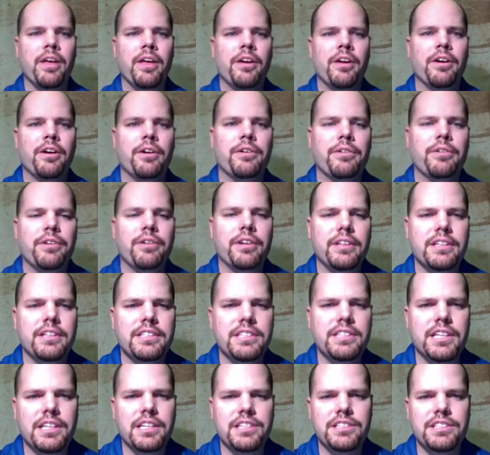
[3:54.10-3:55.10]
Alright, let's
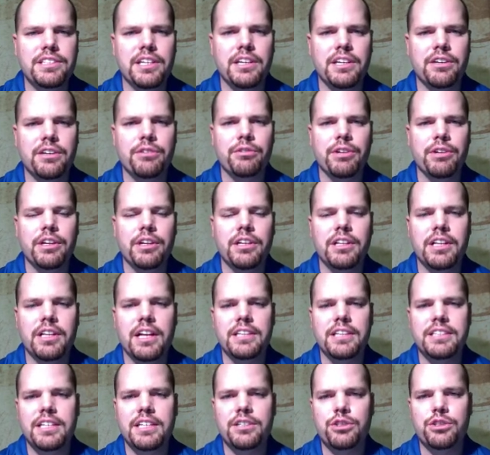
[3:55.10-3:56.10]
say a second grade
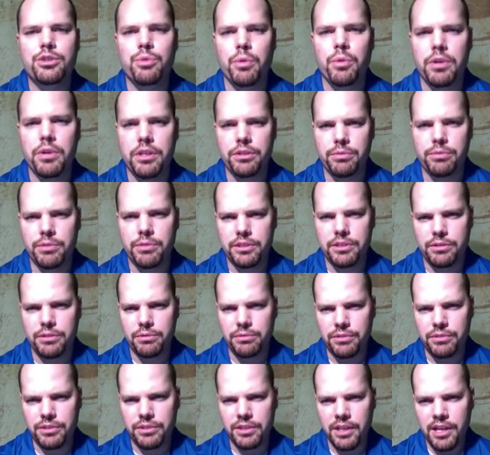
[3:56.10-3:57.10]
class has 23
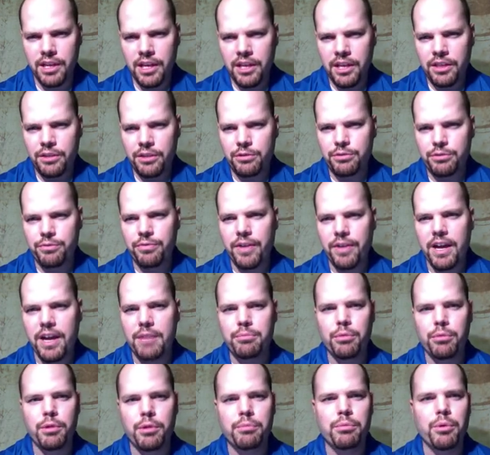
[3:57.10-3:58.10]
students. There's 5
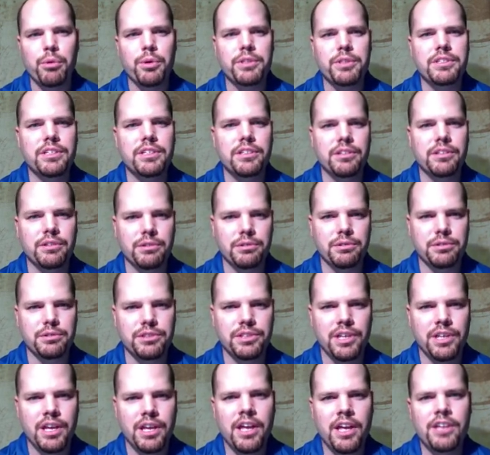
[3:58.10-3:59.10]
more boys than girls.
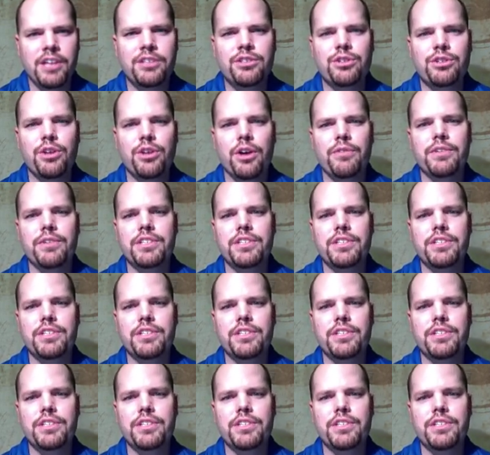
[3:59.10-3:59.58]
Solve a